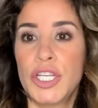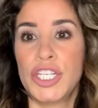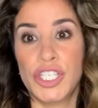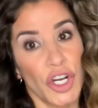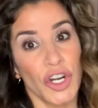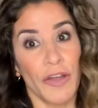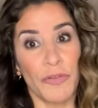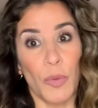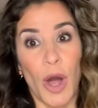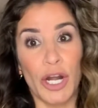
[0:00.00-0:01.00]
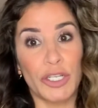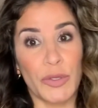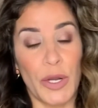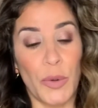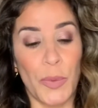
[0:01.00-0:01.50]
Turn off the water so I
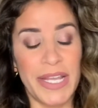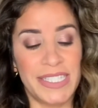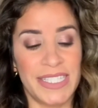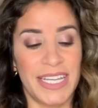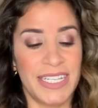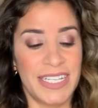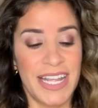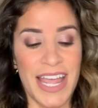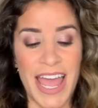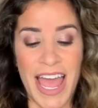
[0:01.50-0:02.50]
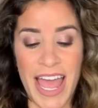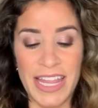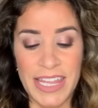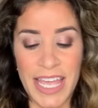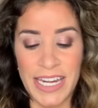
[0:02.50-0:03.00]
don't waste it. And
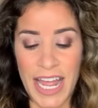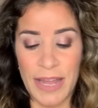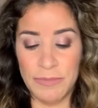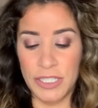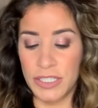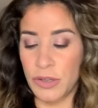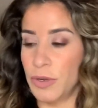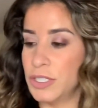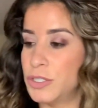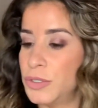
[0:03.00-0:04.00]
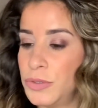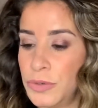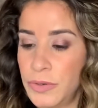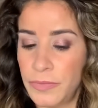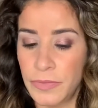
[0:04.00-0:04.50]
then I'm just going to,
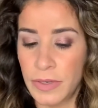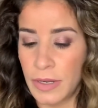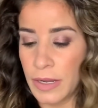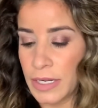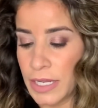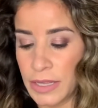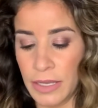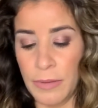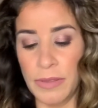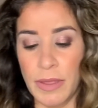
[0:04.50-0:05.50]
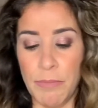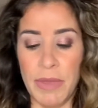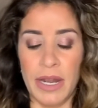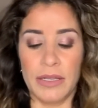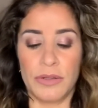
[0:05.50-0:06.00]
get the mitt
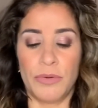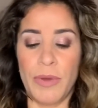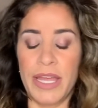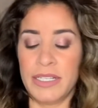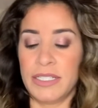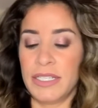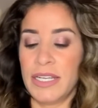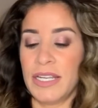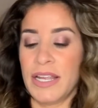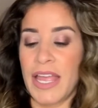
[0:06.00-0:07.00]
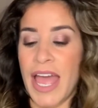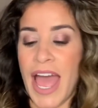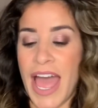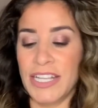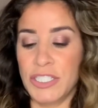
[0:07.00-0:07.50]
a little wet
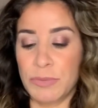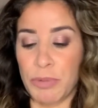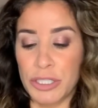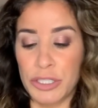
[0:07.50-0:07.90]
and just brush it